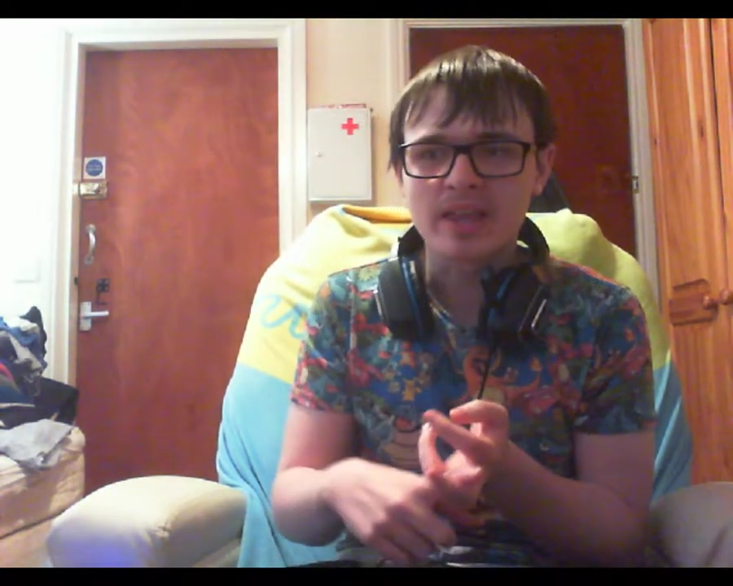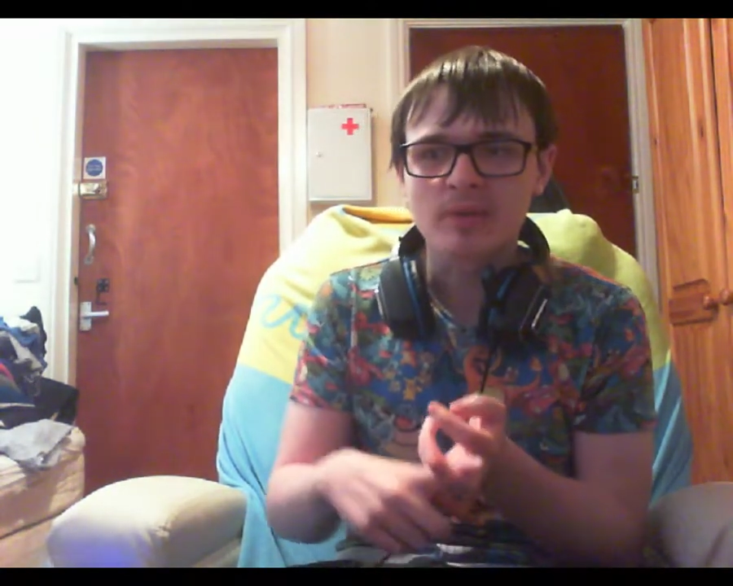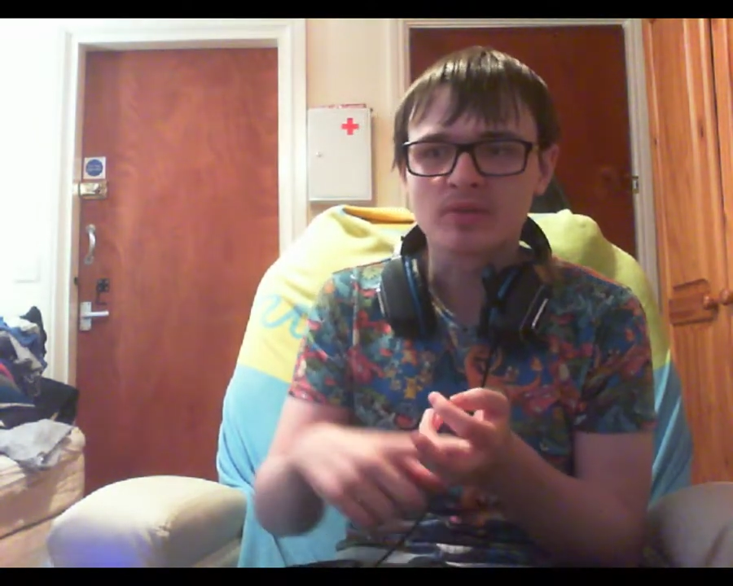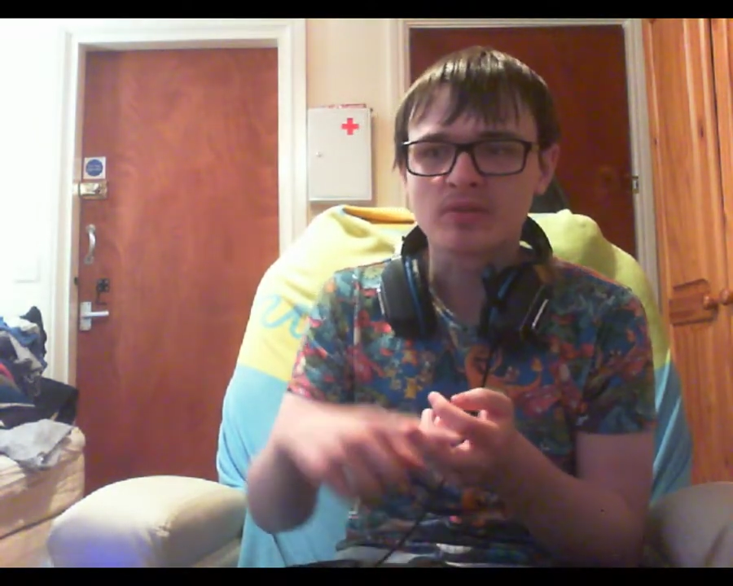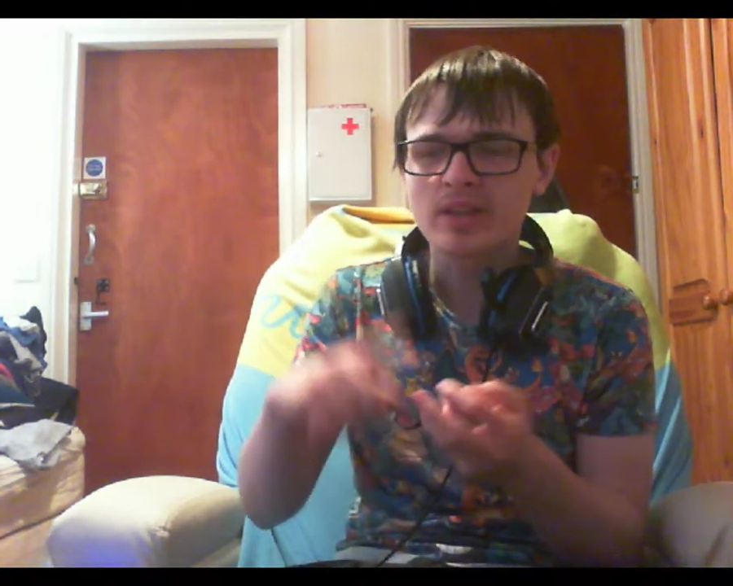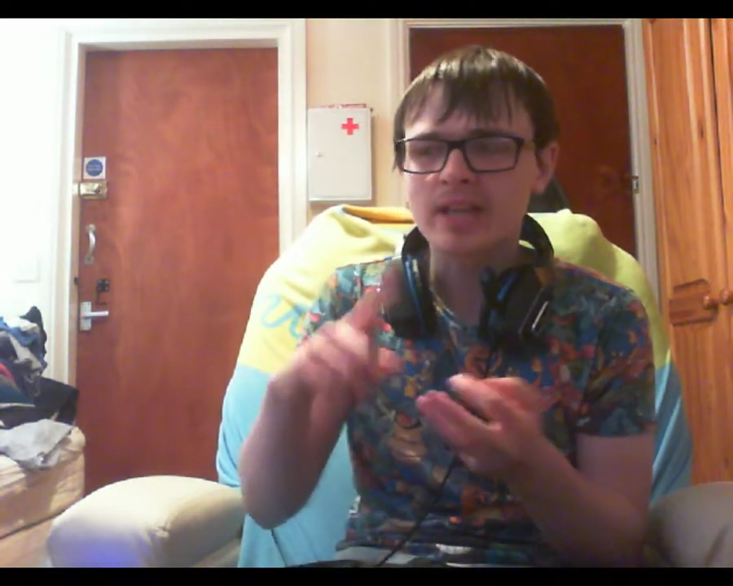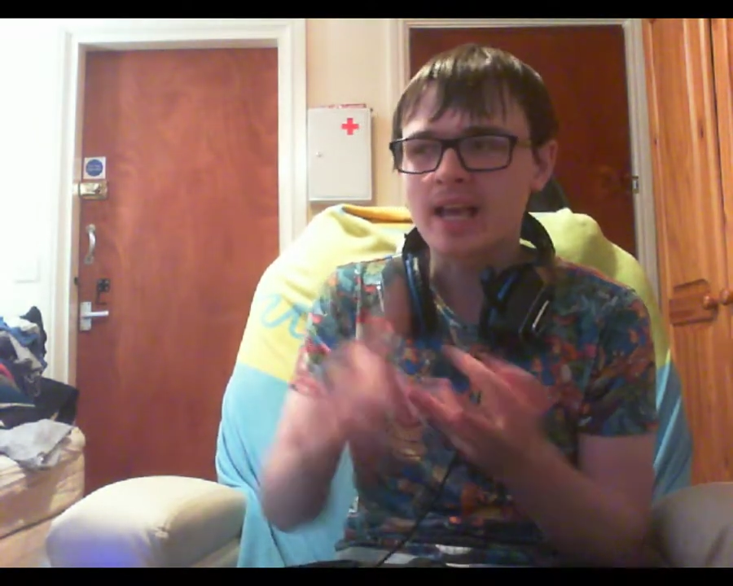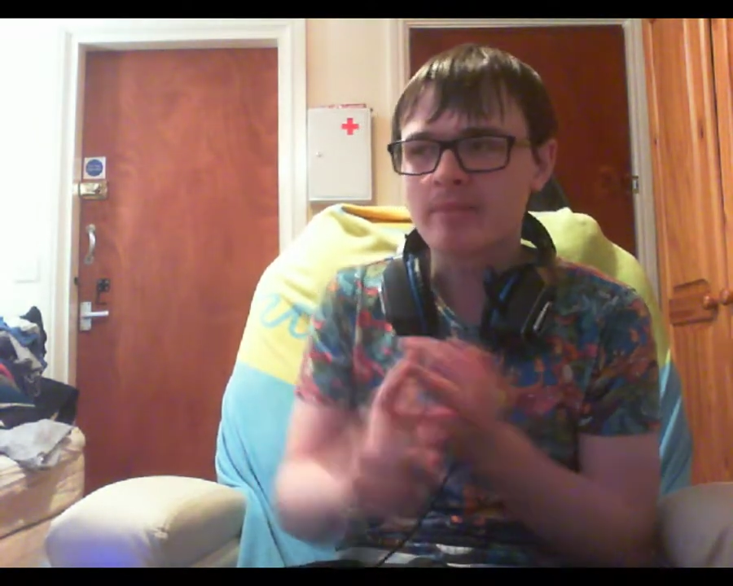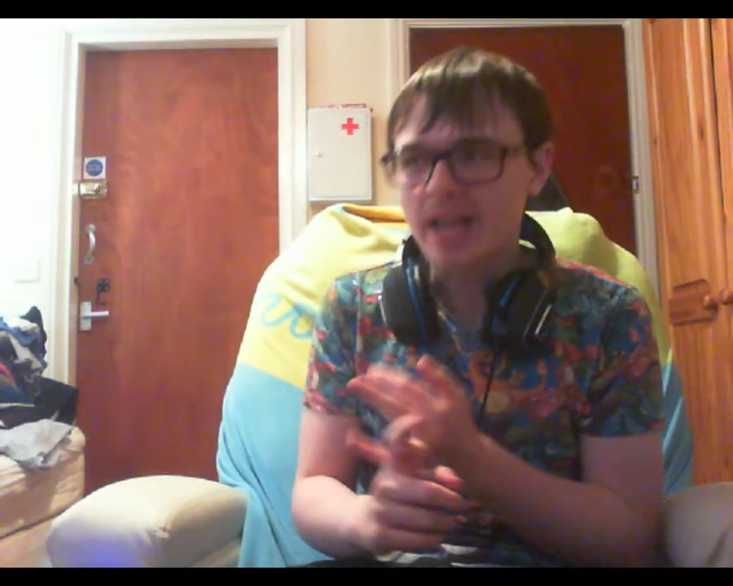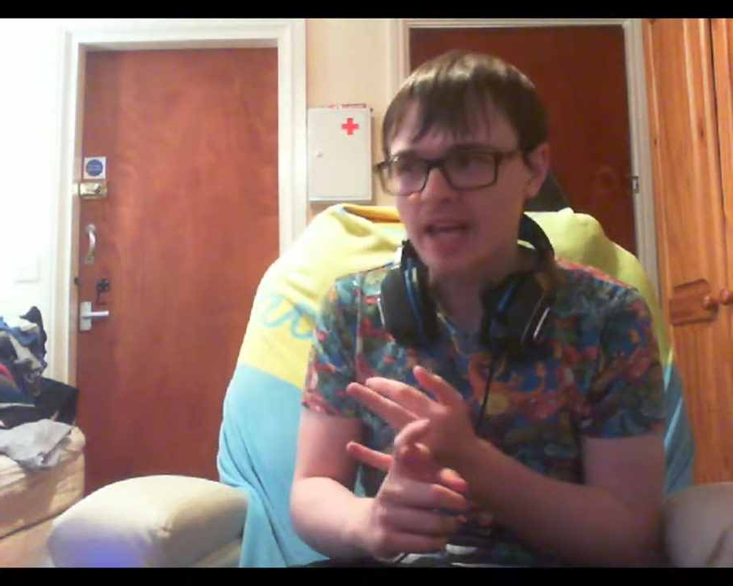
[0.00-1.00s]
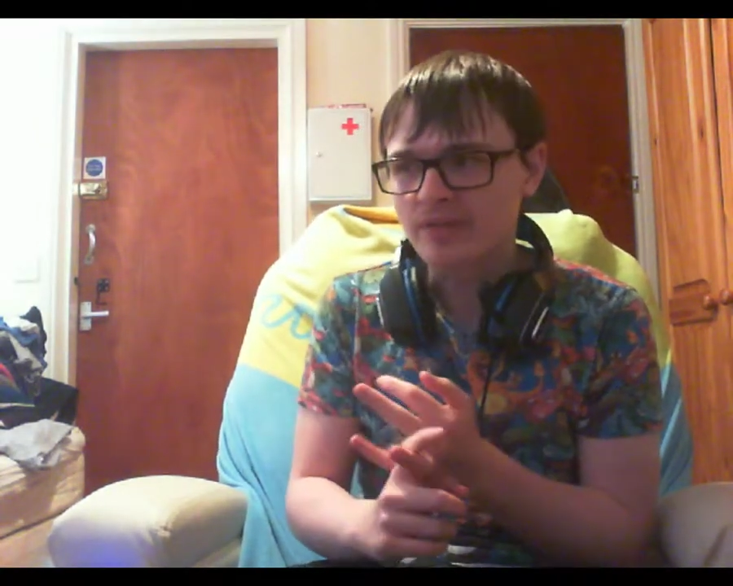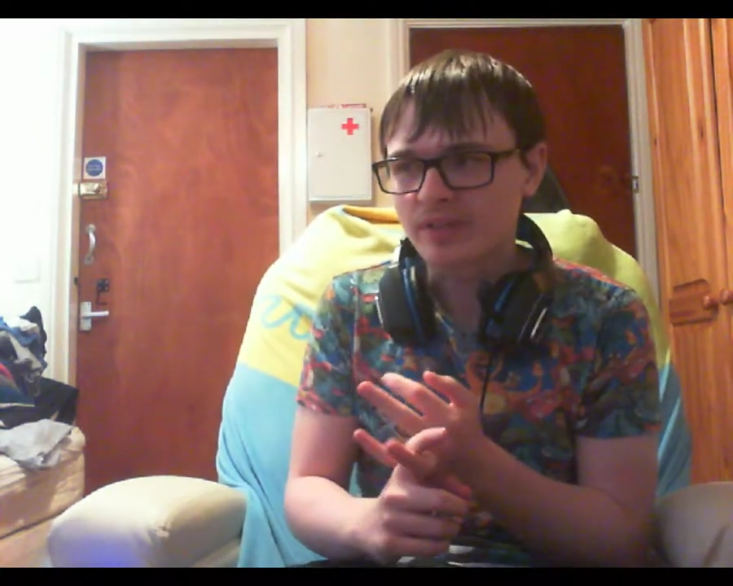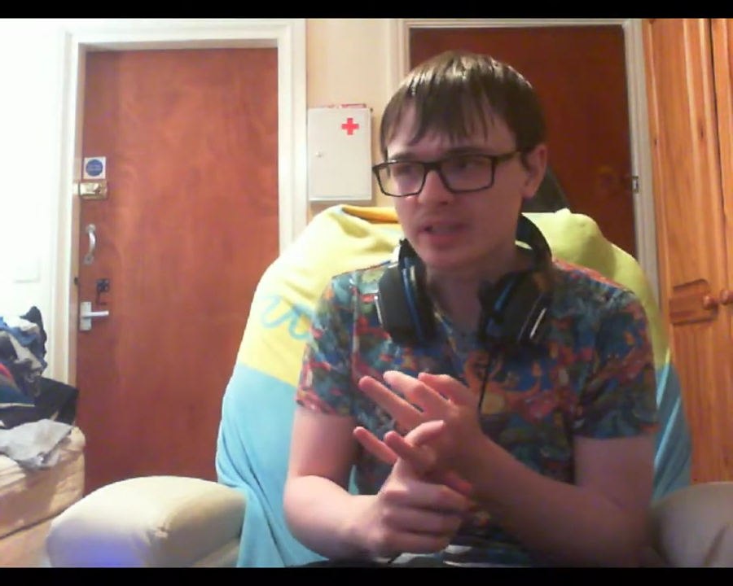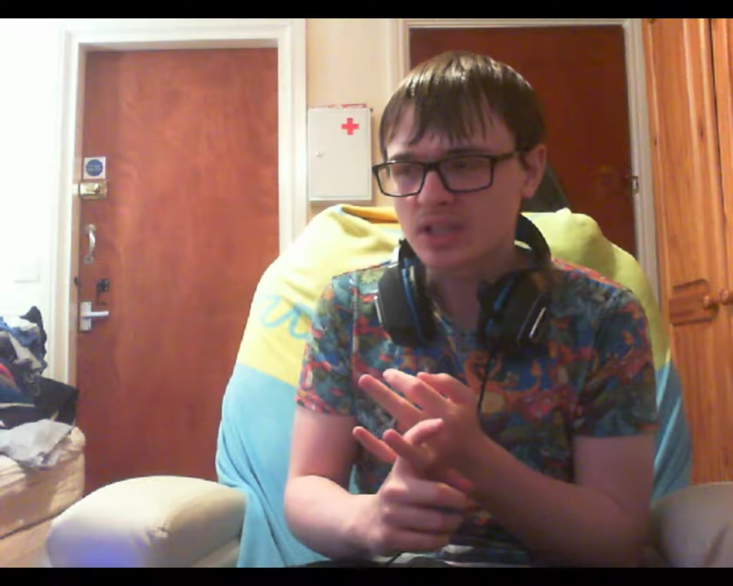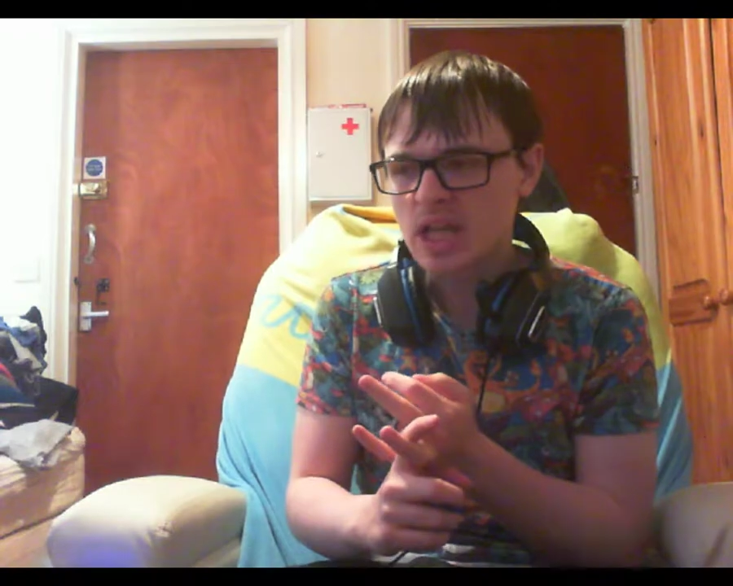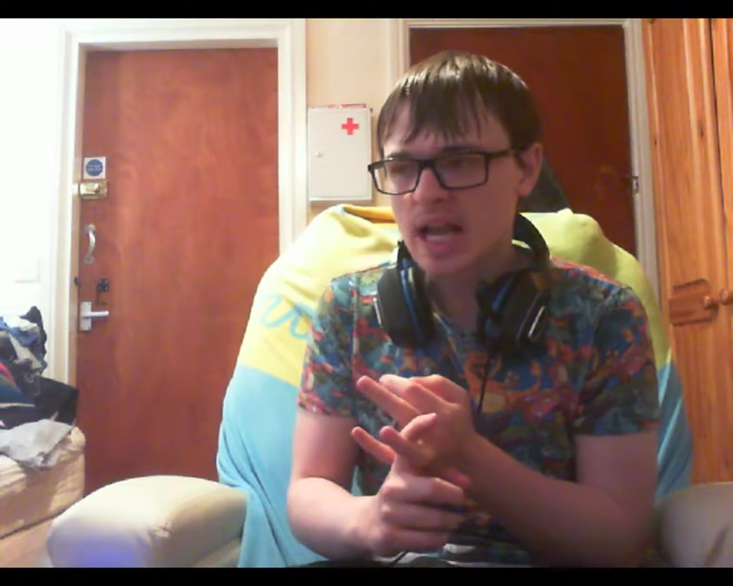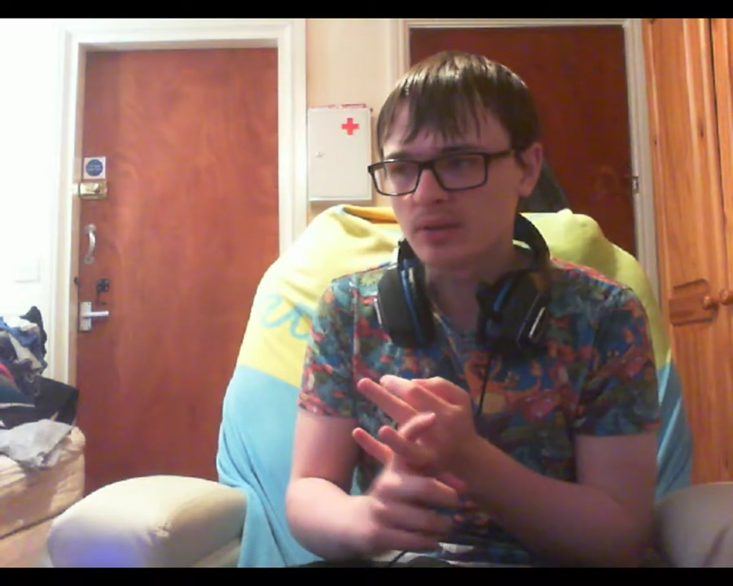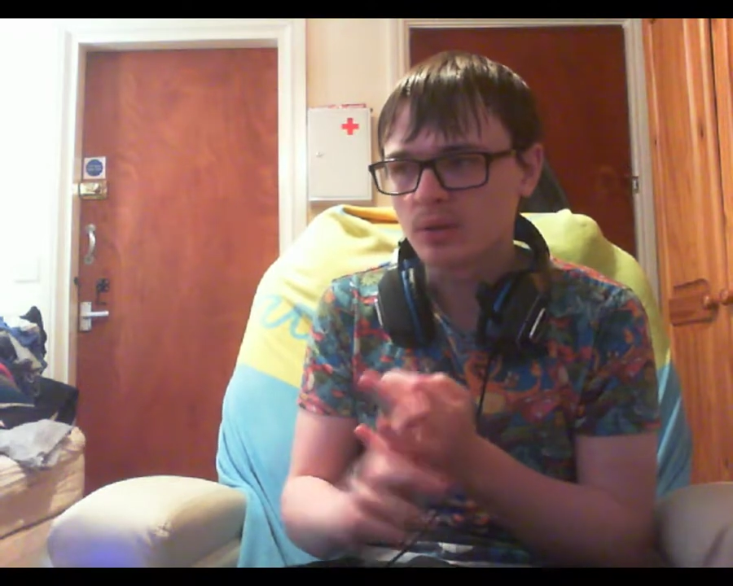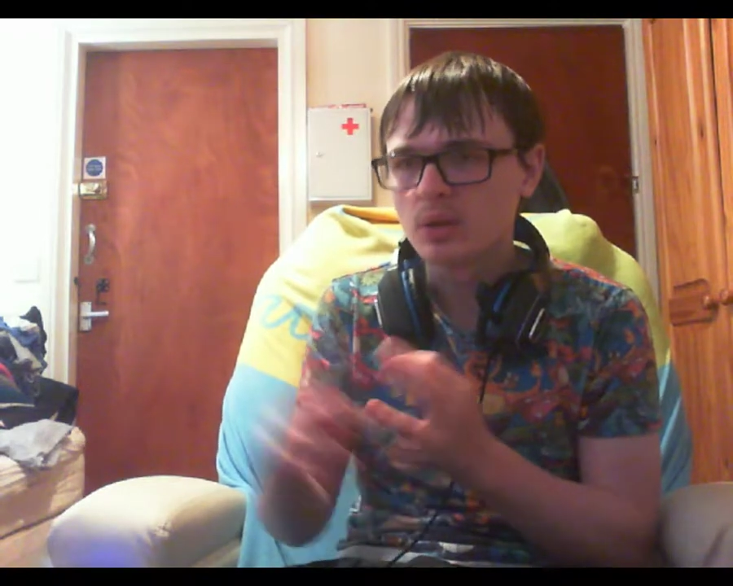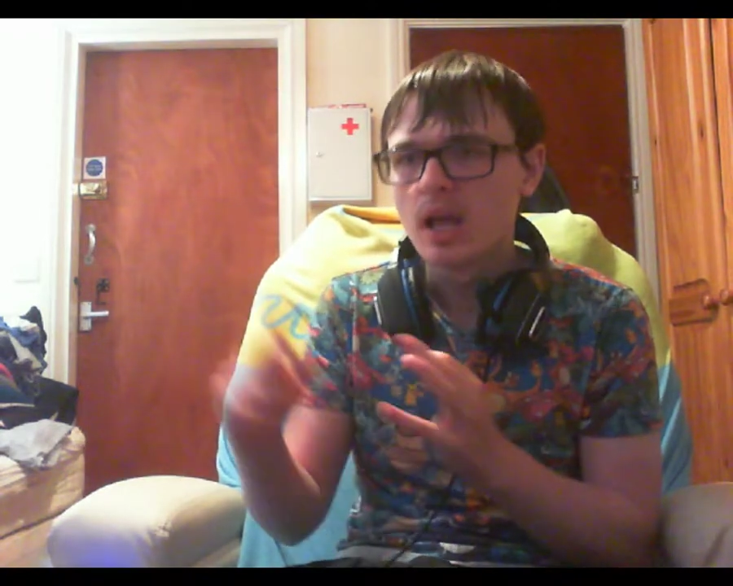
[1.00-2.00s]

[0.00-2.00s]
there was another Gaming Atheist channel